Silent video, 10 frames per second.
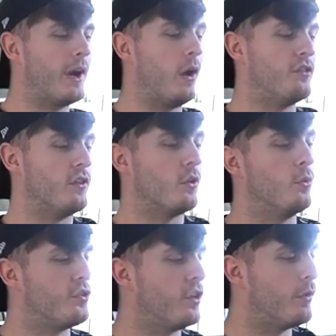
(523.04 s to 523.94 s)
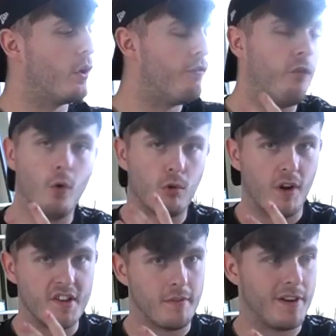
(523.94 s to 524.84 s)
we get onto the cool stuff. We've got four
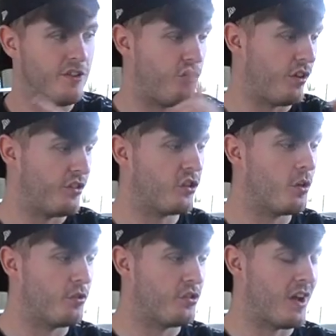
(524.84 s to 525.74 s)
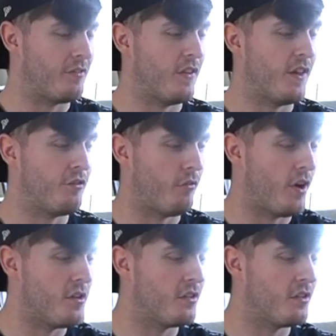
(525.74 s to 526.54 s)
crates of energy drinks to come just after this, right?